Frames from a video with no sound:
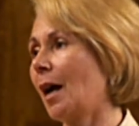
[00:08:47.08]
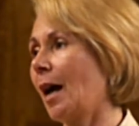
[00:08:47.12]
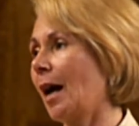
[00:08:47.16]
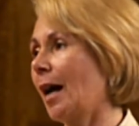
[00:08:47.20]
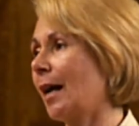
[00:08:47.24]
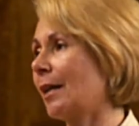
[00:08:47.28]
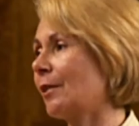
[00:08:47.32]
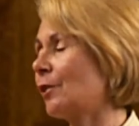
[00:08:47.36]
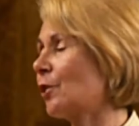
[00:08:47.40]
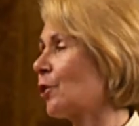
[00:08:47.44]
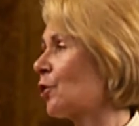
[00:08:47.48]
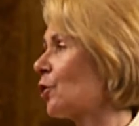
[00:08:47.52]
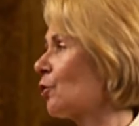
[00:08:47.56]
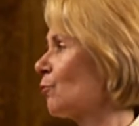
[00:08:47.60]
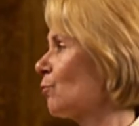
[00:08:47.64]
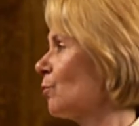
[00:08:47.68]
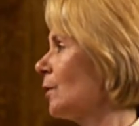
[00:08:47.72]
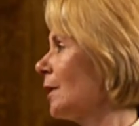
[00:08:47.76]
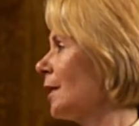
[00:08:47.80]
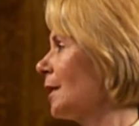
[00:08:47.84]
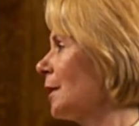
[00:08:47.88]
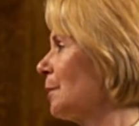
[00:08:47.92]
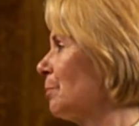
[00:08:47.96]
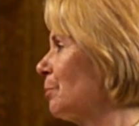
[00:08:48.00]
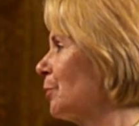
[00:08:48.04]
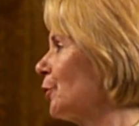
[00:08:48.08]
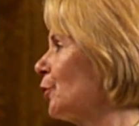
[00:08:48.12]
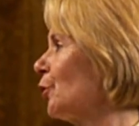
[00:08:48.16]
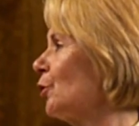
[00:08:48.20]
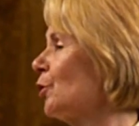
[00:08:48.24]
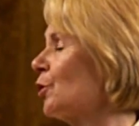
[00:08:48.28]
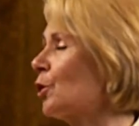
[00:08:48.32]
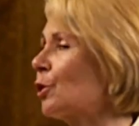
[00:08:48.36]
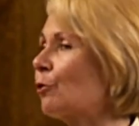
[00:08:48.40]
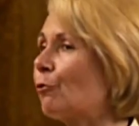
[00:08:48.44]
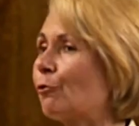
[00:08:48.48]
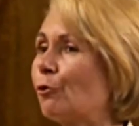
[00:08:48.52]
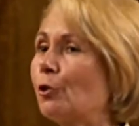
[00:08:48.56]
And there's a really
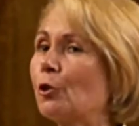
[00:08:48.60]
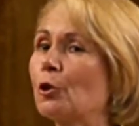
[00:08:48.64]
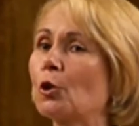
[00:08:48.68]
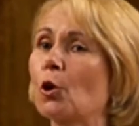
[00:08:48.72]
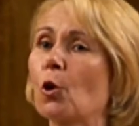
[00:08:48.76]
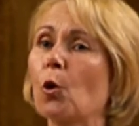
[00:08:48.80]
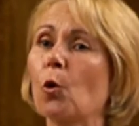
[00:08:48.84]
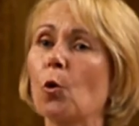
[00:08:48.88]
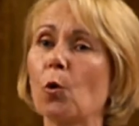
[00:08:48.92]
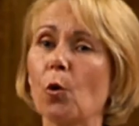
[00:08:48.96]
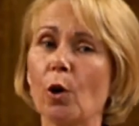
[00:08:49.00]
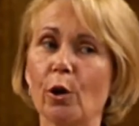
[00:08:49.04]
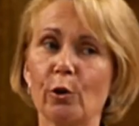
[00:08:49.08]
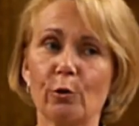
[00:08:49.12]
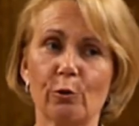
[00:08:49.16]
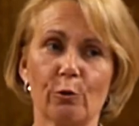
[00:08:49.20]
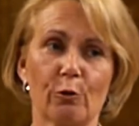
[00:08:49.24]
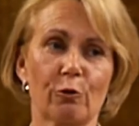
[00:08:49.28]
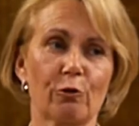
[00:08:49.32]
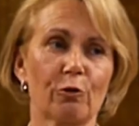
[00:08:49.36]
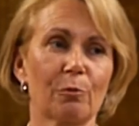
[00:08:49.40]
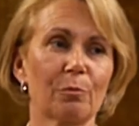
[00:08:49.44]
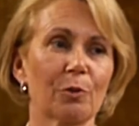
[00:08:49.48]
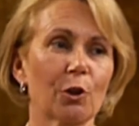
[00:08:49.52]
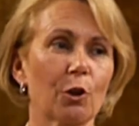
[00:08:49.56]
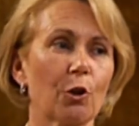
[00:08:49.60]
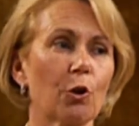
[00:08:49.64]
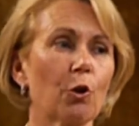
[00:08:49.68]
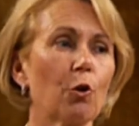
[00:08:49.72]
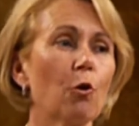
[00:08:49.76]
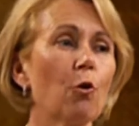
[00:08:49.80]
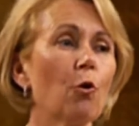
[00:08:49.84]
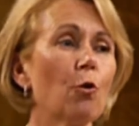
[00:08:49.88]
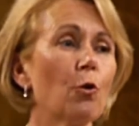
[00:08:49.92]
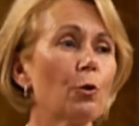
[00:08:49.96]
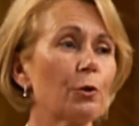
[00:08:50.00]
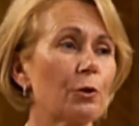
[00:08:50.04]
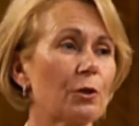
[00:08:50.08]
beautiful quote from the
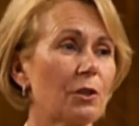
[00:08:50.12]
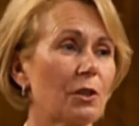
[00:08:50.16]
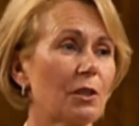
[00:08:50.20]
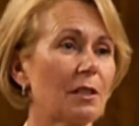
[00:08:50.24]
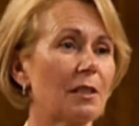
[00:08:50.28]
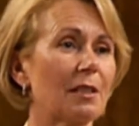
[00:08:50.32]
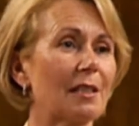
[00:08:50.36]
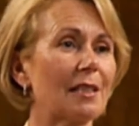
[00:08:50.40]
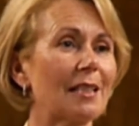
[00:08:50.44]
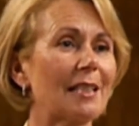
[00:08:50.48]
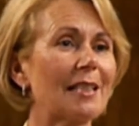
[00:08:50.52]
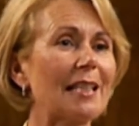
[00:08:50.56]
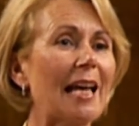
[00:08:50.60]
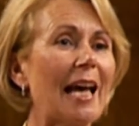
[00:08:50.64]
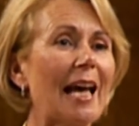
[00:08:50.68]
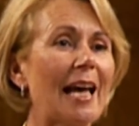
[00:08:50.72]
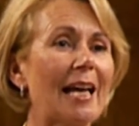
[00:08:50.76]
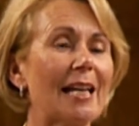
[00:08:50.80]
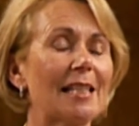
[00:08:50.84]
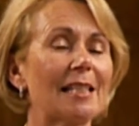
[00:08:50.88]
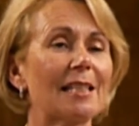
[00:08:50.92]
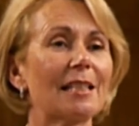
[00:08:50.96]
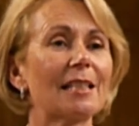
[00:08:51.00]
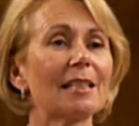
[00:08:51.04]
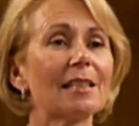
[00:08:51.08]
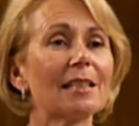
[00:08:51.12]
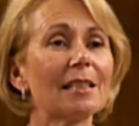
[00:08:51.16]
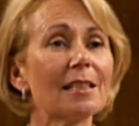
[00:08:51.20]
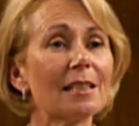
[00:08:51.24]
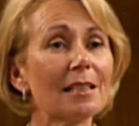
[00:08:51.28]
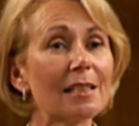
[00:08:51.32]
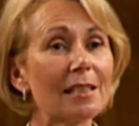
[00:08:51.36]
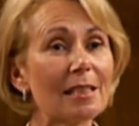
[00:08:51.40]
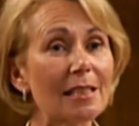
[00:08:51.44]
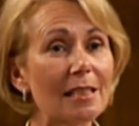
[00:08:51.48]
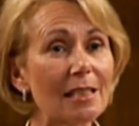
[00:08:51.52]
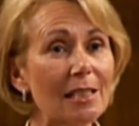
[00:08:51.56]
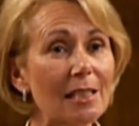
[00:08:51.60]
Course that says,
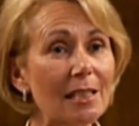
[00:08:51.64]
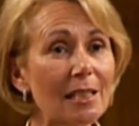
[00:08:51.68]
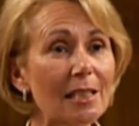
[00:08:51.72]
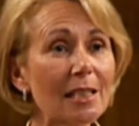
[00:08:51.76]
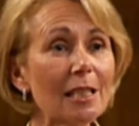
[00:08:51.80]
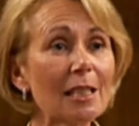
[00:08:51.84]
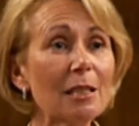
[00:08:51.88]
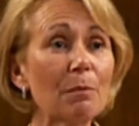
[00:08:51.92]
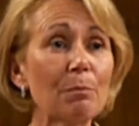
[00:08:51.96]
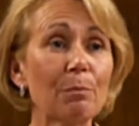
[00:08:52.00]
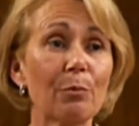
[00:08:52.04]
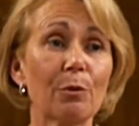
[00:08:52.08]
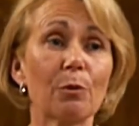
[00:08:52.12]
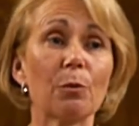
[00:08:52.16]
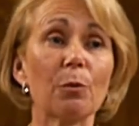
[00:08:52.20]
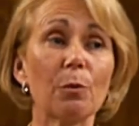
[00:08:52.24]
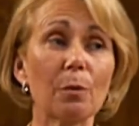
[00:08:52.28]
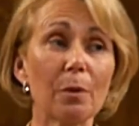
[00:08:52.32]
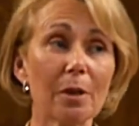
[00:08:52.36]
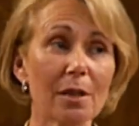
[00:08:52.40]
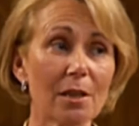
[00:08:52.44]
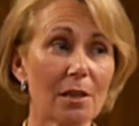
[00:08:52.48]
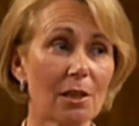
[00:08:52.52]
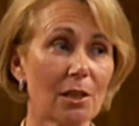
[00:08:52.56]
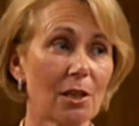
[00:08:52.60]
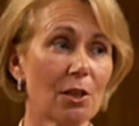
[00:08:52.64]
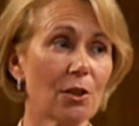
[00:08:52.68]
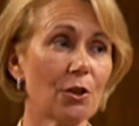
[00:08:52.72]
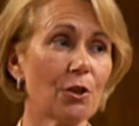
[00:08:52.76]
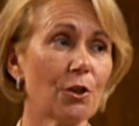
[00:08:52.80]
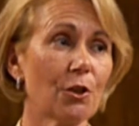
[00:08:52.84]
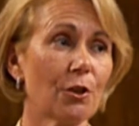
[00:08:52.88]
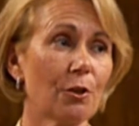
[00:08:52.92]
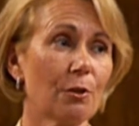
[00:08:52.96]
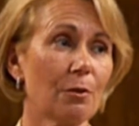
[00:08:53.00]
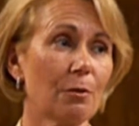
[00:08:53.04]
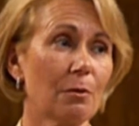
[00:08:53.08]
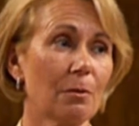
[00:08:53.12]
deep within
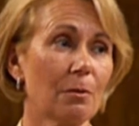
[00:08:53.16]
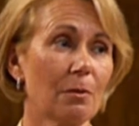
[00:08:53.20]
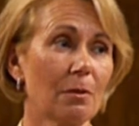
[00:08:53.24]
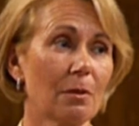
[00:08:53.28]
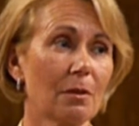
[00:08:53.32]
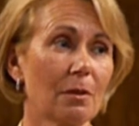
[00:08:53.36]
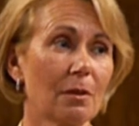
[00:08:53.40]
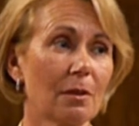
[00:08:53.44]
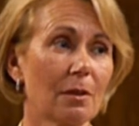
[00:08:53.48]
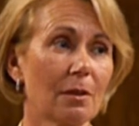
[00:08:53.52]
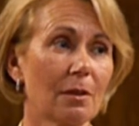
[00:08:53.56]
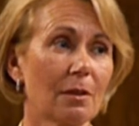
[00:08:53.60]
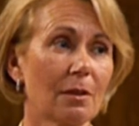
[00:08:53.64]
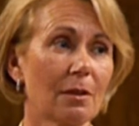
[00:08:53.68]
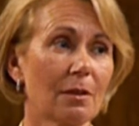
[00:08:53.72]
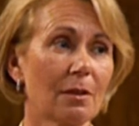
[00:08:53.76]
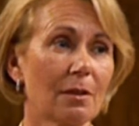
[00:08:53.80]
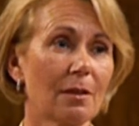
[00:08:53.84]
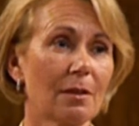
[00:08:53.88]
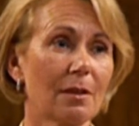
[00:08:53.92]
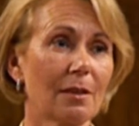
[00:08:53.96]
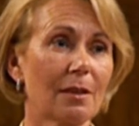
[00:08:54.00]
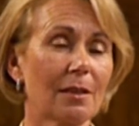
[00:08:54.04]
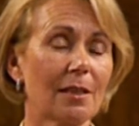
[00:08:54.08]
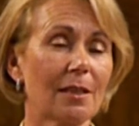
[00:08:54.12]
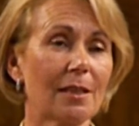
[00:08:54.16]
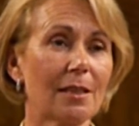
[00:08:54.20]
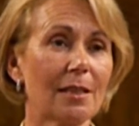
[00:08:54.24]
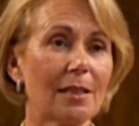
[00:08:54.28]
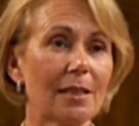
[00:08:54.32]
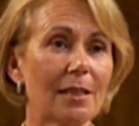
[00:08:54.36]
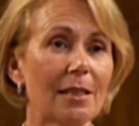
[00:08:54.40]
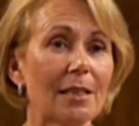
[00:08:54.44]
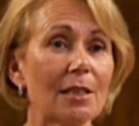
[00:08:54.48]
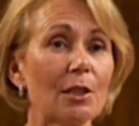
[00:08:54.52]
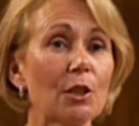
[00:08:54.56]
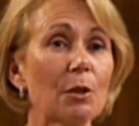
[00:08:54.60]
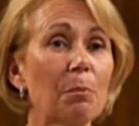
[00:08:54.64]
you
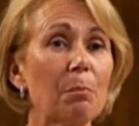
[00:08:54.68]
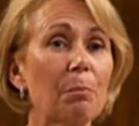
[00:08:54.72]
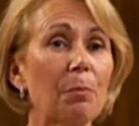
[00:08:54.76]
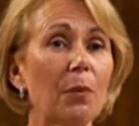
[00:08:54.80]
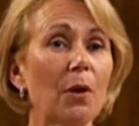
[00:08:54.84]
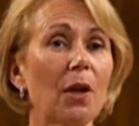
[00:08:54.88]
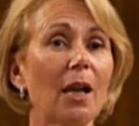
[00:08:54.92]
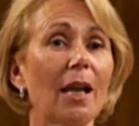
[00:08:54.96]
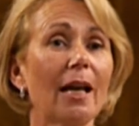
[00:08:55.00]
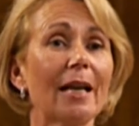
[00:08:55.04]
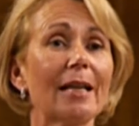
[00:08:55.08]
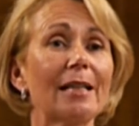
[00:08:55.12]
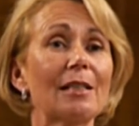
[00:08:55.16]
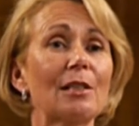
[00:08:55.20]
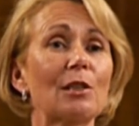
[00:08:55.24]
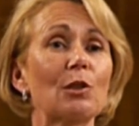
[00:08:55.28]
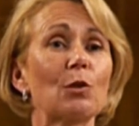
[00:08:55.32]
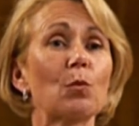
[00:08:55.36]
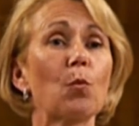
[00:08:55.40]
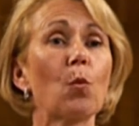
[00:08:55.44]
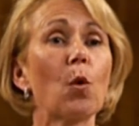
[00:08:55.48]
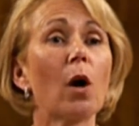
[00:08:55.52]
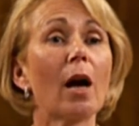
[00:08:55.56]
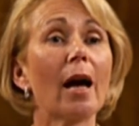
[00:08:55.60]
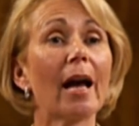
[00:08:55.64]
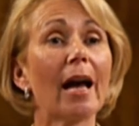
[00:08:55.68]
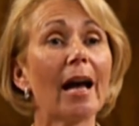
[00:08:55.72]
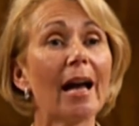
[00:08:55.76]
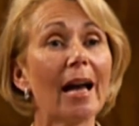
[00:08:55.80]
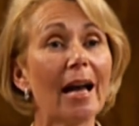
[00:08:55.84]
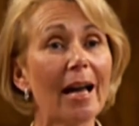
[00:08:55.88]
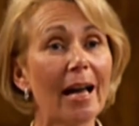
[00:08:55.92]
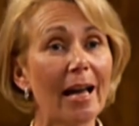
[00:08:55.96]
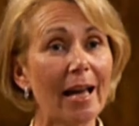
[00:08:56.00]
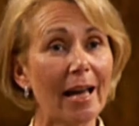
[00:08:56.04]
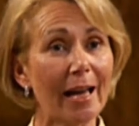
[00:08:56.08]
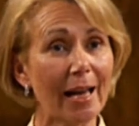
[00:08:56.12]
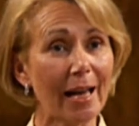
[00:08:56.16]
is a place where
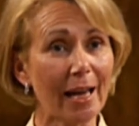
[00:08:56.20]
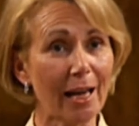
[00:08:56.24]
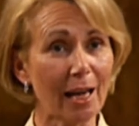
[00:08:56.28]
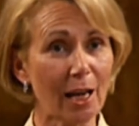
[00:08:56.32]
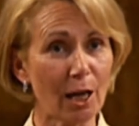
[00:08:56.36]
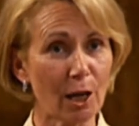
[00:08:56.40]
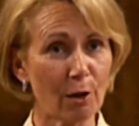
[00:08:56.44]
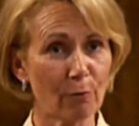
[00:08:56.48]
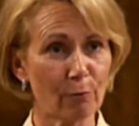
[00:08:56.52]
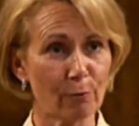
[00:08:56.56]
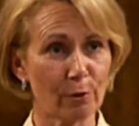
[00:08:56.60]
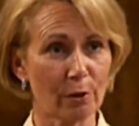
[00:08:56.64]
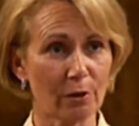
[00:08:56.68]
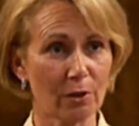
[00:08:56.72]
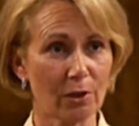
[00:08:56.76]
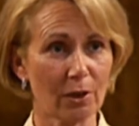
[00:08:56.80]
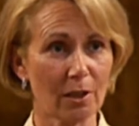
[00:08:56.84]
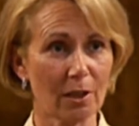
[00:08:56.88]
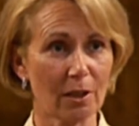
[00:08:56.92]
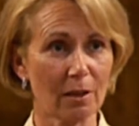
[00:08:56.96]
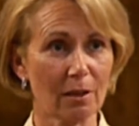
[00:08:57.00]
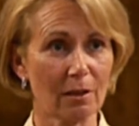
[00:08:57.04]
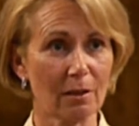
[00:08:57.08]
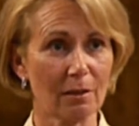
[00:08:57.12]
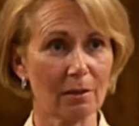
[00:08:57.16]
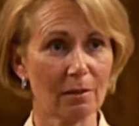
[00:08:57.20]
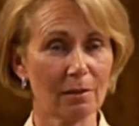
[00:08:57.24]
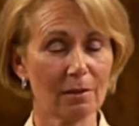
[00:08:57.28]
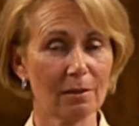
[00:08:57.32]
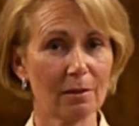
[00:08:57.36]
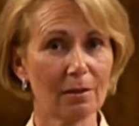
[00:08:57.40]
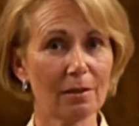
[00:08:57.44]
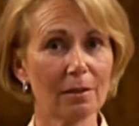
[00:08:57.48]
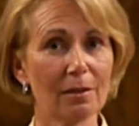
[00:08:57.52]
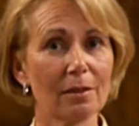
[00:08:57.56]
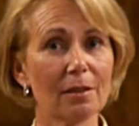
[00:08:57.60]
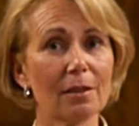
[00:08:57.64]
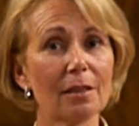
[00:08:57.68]
everything
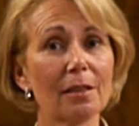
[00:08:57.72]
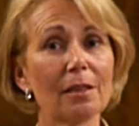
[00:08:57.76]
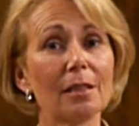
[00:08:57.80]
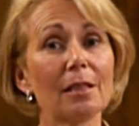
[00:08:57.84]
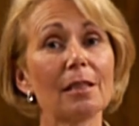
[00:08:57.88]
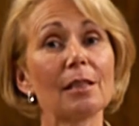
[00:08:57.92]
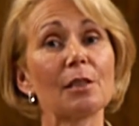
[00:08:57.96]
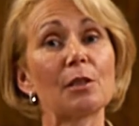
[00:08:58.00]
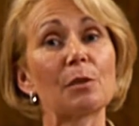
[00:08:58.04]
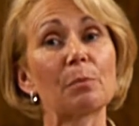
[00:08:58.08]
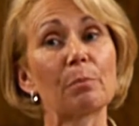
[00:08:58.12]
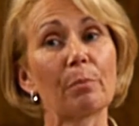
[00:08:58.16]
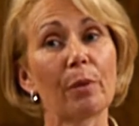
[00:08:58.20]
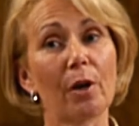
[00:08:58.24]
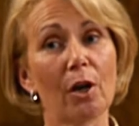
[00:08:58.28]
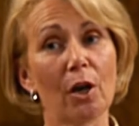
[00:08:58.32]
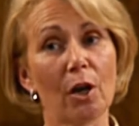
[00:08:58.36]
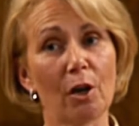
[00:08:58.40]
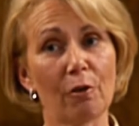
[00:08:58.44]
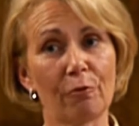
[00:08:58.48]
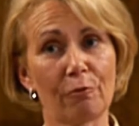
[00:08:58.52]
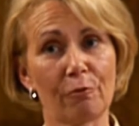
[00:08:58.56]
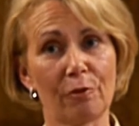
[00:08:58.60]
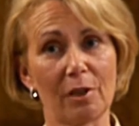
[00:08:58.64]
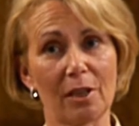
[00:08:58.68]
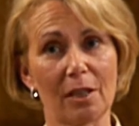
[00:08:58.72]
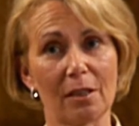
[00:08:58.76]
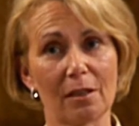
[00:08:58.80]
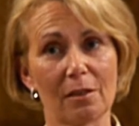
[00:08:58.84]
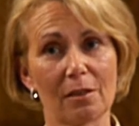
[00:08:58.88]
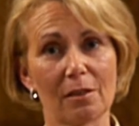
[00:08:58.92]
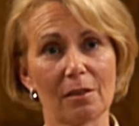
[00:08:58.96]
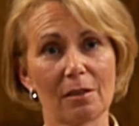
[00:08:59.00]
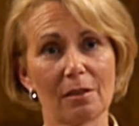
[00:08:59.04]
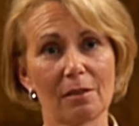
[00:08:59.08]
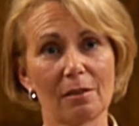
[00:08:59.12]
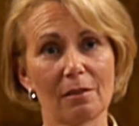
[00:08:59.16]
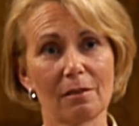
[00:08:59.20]
is
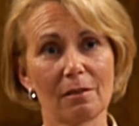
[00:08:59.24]
perfect,